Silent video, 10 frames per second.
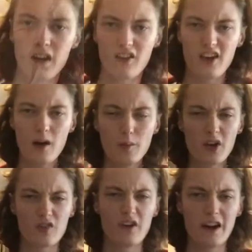It's an album
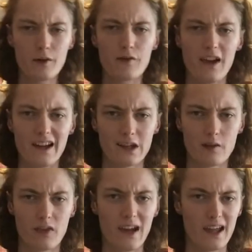that's very reflective
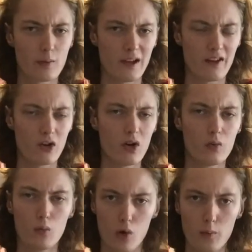of the label it's
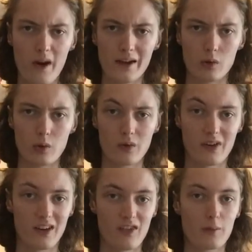on, Warp Records, which
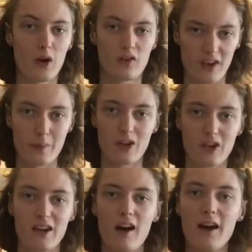is most
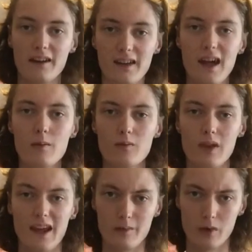famously an IDM
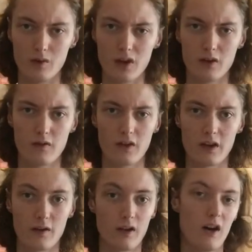label known
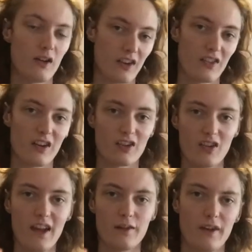for artists such as
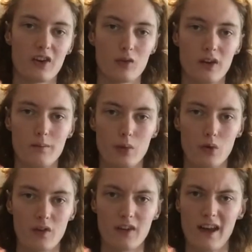Aphex Twin and
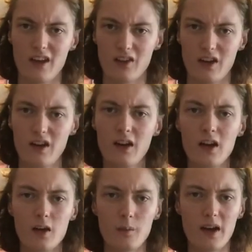Boards of Canada,
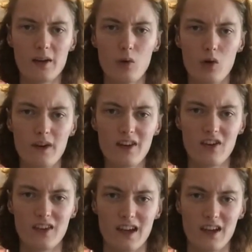but in more
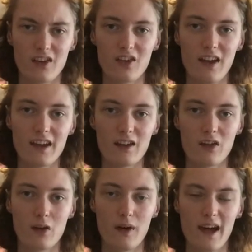recent years has taken
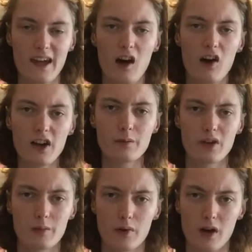to a hybrid
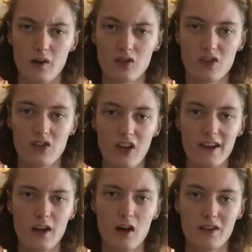approach,
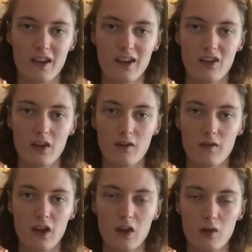signing artists that
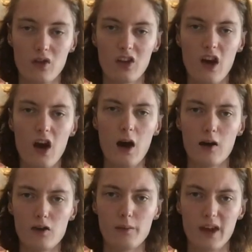fuse
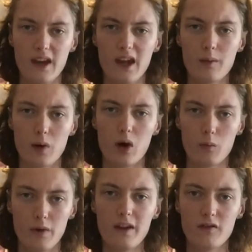R&B and hip-hop
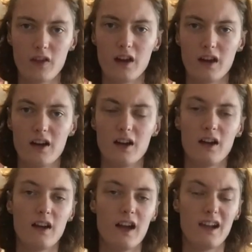with the
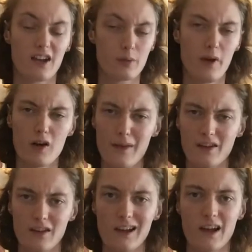
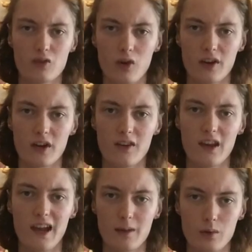experimental electronica the
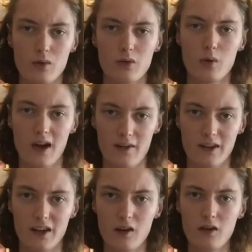label was more
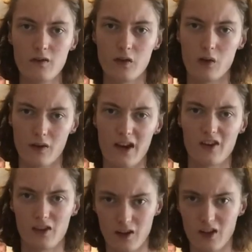heavily known for,
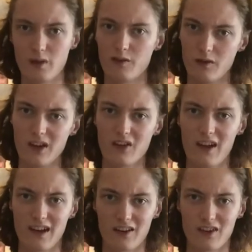as noted with recent
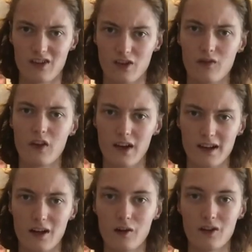acts such as Flying
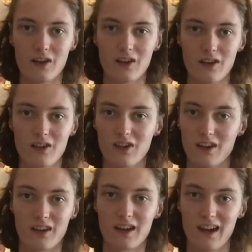Lotus
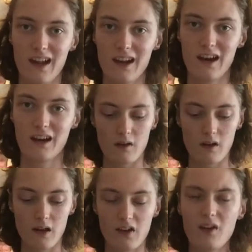and Kalela.
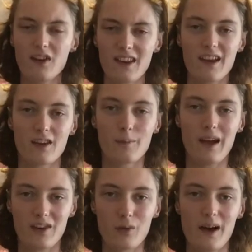And so I'd say that's the
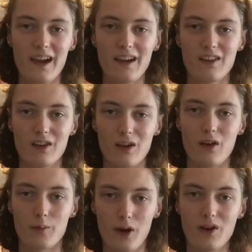best way to
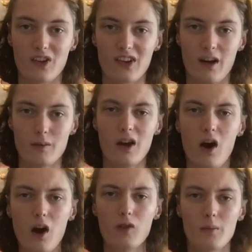approach this album, an
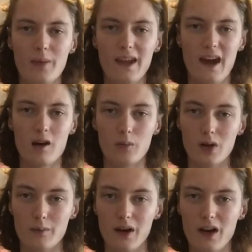R&B
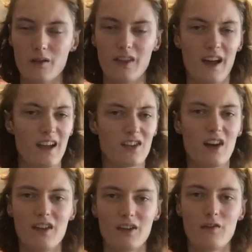album that has
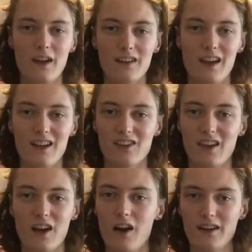tons of
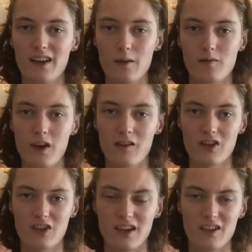fantastic IDM
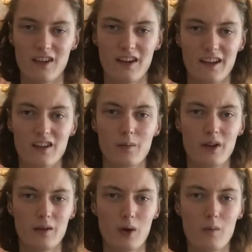flourishes. Like, to put
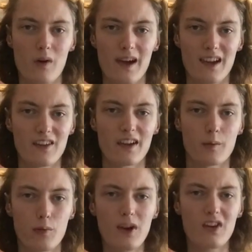it one way, it's like a
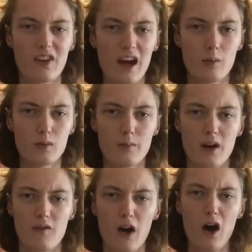Prince album, but
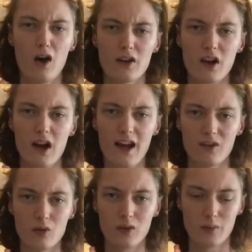if Arca
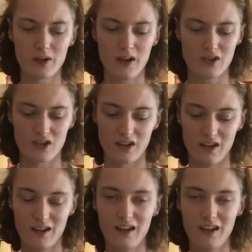handled the production.